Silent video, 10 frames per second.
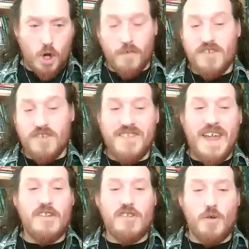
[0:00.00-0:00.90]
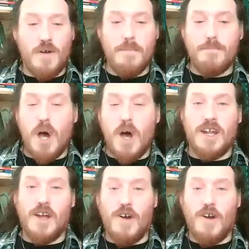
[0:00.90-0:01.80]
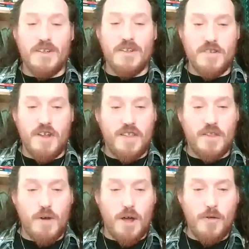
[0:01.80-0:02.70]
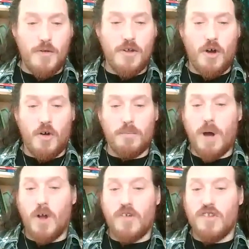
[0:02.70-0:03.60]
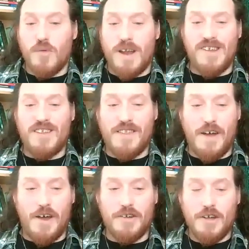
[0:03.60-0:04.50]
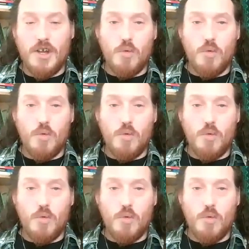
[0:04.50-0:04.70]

Officers then saw him burning items in the road on March the twenty-third,